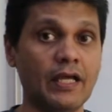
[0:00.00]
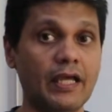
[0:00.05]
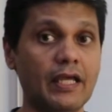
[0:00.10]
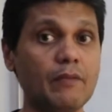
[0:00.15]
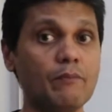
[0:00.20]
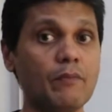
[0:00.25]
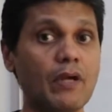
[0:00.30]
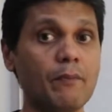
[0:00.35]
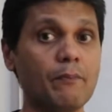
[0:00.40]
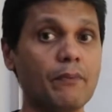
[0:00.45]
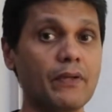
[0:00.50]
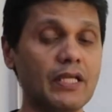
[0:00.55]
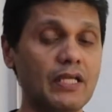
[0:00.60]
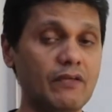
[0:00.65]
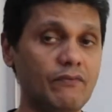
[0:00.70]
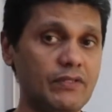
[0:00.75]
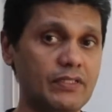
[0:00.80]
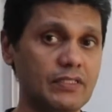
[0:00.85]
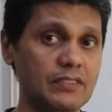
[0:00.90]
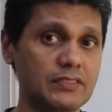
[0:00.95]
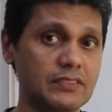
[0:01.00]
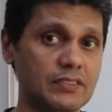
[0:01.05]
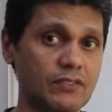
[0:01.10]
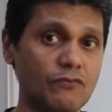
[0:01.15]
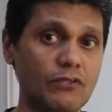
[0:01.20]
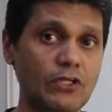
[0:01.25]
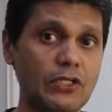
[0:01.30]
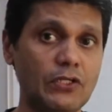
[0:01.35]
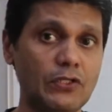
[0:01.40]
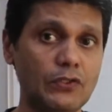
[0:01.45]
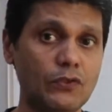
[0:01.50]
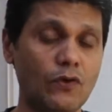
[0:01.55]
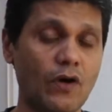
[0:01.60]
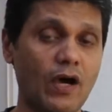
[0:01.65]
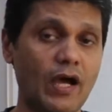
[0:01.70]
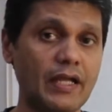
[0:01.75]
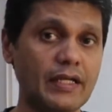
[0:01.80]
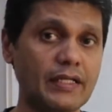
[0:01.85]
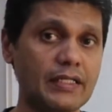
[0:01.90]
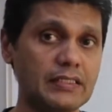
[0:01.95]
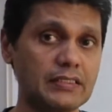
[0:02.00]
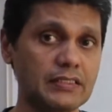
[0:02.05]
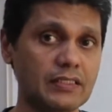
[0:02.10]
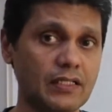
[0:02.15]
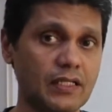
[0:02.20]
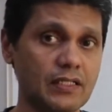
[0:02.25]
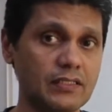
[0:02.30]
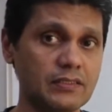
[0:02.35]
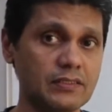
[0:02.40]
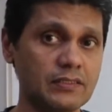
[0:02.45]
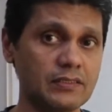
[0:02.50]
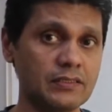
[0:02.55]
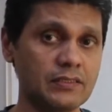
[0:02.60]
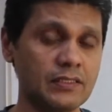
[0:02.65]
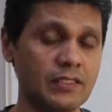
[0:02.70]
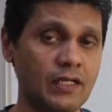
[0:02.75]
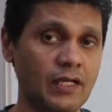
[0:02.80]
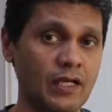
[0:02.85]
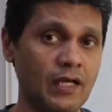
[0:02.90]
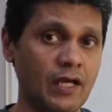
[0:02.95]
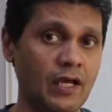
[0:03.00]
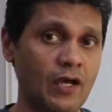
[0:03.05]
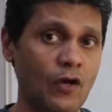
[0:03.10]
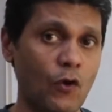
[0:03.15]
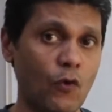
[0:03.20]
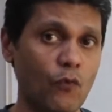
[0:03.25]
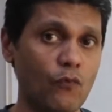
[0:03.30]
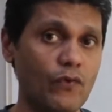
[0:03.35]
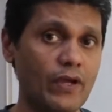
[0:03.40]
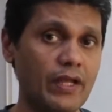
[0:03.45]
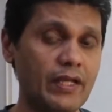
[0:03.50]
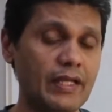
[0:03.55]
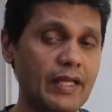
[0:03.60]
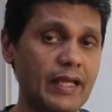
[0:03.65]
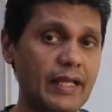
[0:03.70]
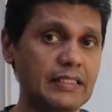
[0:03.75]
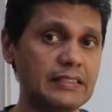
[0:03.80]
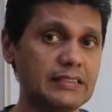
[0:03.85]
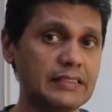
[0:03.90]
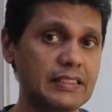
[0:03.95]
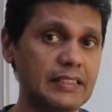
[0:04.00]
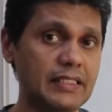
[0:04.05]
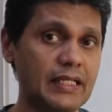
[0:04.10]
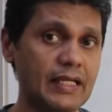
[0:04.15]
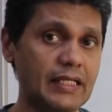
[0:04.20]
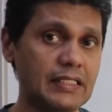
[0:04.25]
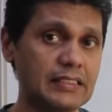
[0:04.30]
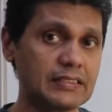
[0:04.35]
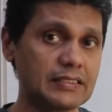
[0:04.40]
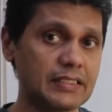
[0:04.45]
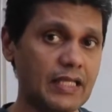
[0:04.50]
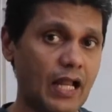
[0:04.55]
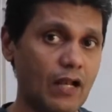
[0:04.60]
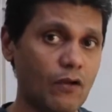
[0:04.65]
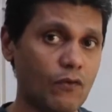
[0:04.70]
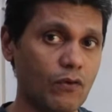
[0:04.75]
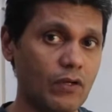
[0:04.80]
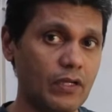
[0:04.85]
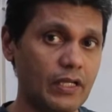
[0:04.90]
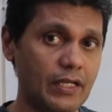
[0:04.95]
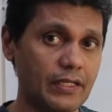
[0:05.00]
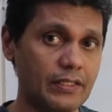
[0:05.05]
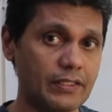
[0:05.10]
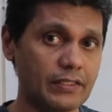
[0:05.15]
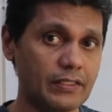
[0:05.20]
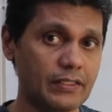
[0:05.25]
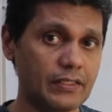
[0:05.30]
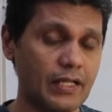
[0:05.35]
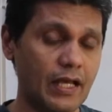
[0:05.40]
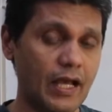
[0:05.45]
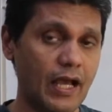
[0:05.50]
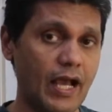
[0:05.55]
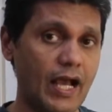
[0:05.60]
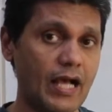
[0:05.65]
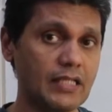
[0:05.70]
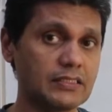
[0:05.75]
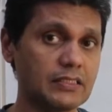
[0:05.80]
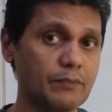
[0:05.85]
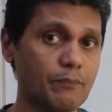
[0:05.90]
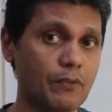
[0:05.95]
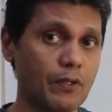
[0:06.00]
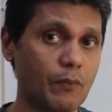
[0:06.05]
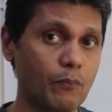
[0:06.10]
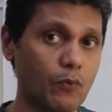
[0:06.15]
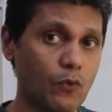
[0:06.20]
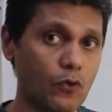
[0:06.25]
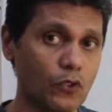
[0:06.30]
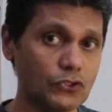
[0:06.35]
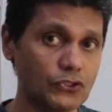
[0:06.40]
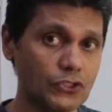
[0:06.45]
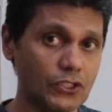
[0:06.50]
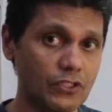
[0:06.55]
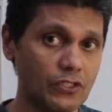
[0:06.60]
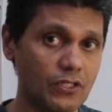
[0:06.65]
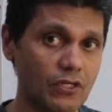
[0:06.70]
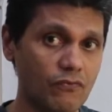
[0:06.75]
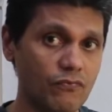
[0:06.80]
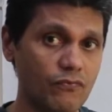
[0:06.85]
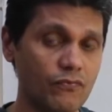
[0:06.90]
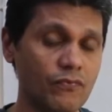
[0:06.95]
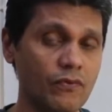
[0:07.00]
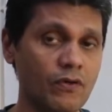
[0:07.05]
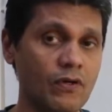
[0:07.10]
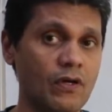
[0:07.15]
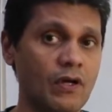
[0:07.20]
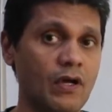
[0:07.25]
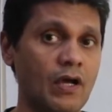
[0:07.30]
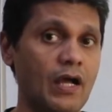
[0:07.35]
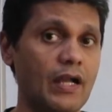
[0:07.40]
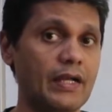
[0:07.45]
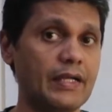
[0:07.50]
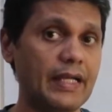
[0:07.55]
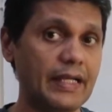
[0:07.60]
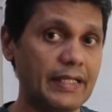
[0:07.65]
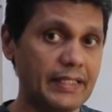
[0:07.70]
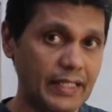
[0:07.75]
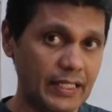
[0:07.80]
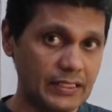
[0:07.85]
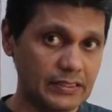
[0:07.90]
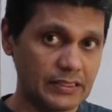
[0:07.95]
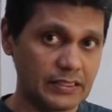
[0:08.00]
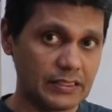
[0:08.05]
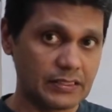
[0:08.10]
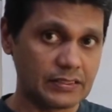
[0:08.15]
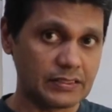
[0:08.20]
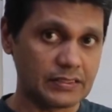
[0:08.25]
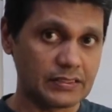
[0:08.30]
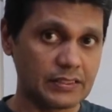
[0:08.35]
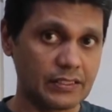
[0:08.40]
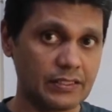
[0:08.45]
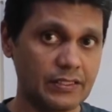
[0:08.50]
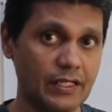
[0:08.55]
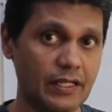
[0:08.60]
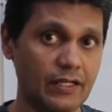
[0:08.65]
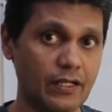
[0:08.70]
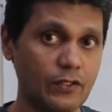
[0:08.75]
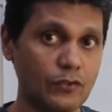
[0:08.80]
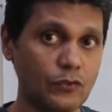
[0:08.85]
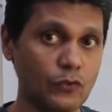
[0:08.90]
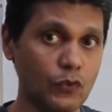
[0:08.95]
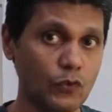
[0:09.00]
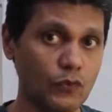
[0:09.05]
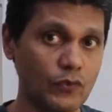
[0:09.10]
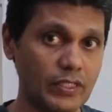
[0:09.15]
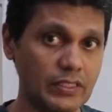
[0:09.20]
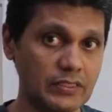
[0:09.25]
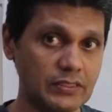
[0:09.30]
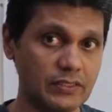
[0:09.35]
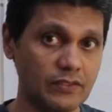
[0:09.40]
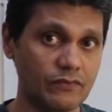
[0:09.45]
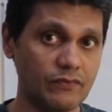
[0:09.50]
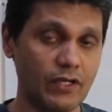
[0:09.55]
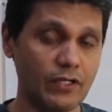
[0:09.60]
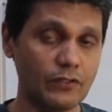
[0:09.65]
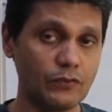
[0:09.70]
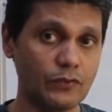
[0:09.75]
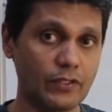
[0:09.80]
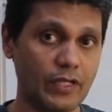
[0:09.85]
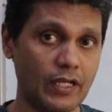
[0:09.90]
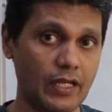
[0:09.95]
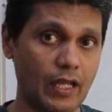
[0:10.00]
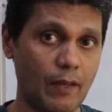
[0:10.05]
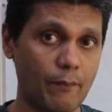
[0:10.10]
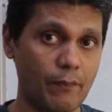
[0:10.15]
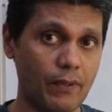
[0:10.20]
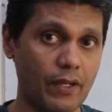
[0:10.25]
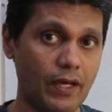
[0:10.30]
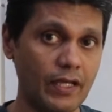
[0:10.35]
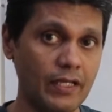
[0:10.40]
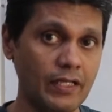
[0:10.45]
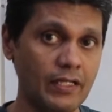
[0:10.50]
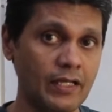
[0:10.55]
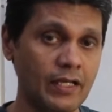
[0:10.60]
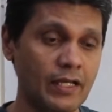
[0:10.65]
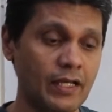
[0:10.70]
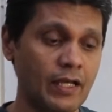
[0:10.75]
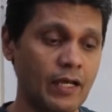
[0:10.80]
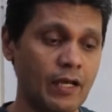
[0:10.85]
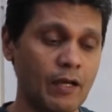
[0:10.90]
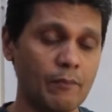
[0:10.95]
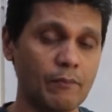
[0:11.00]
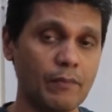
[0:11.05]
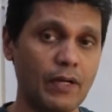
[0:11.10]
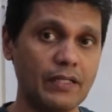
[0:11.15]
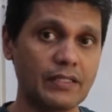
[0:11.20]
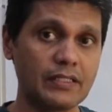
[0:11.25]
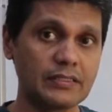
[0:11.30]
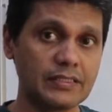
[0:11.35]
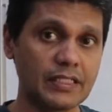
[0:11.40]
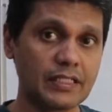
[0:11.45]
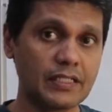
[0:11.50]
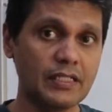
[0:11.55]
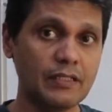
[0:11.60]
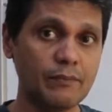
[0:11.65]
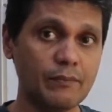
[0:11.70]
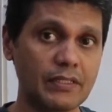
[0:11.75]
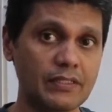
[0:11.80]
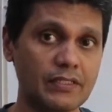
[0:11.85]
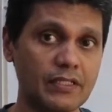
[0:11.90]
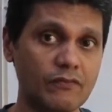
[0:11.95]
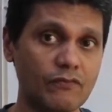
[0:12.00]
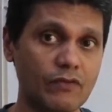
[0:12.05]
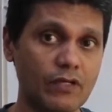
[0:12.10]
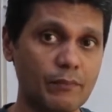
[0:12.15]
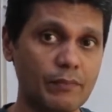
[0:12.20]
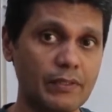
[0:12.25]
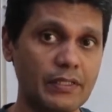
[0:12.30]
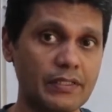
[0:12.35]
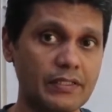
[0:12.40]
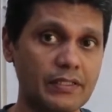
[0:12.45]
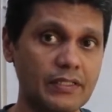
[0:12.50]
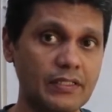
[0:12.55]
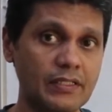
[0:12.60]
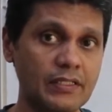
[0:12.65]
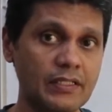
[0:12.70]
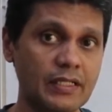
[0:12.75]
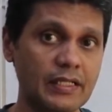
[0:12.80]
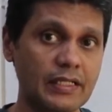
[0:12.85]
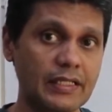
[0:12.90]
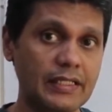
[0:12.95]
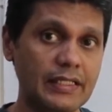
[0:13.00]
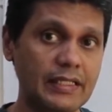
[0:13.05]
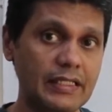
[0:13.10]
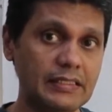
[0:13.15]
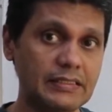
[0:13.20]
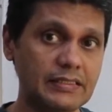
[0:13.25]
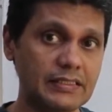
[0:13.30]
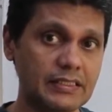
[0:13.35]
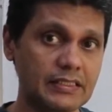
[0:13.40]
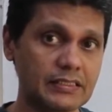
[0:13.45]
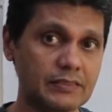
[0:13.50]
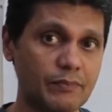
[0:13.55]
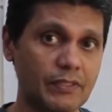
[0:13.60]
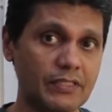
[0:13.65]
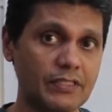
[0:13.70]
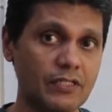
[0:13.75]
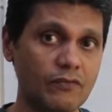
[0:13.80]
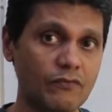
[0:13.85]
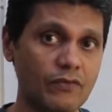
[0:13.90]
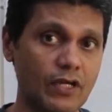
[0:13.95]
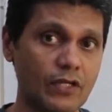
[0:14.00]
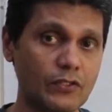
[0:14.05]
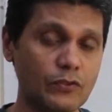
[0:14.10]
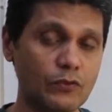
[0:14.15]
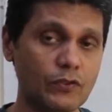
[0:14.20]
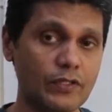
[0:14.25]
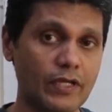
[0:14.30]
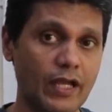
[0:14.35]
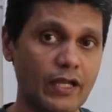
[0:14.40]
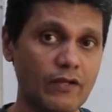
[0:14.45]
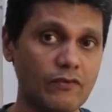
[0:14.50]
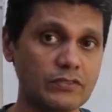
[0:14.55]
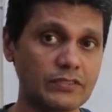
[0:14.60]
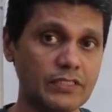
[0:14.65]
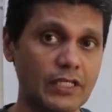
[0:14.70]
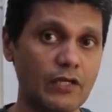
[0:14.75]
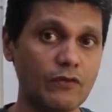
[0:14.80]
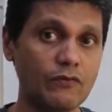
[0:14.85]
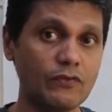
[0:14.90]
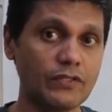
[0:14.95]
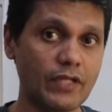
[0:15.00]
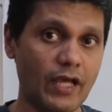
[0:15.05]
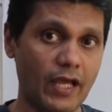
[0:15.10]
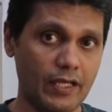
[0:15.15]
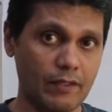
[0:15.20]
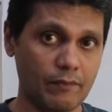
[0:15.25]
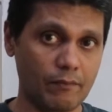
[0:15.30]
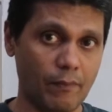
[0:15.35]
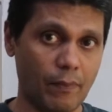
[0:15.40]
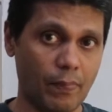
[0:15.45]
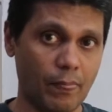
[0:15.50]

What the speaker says: In my previous video I discussed when NCI is calculated as a proportion of net assets. There are two ways where you can apply, but the second method will be the easiest method where you can save time.